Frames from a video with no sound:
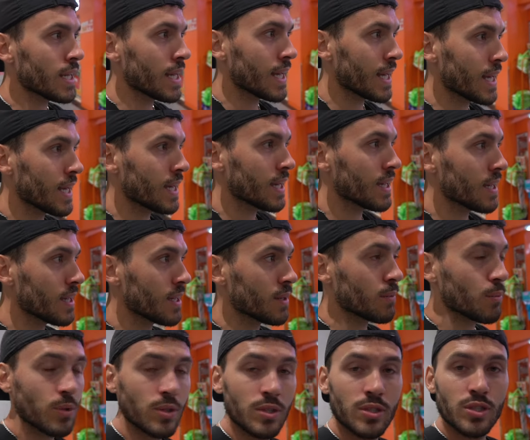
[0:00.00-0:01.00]

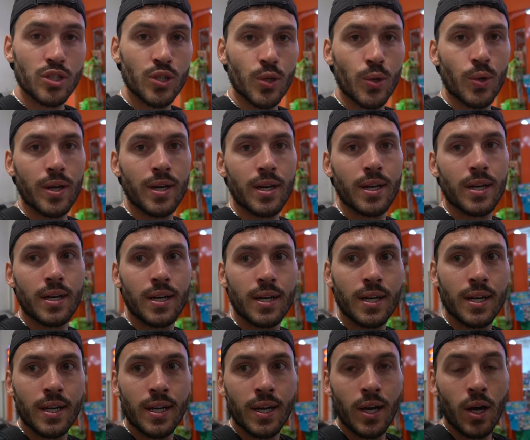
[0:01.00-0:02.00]
and we'll enjoy a
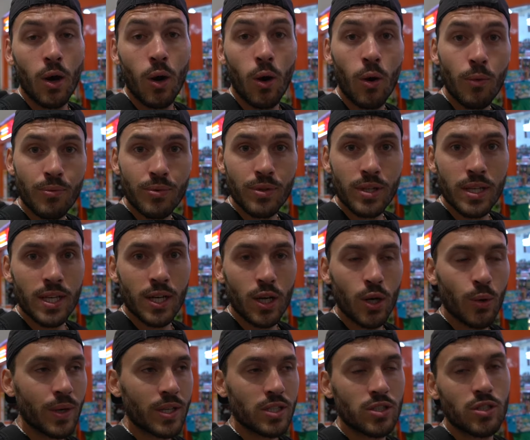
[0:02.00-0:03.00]
hopefully
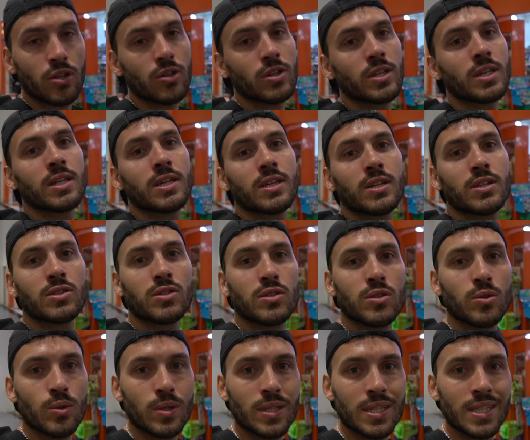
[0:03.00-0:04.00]
quick journey
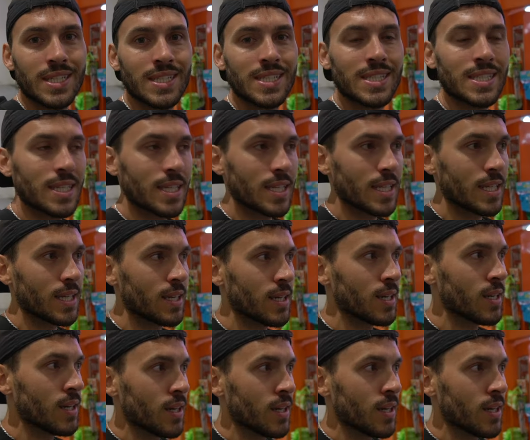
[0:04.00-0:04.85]
to the city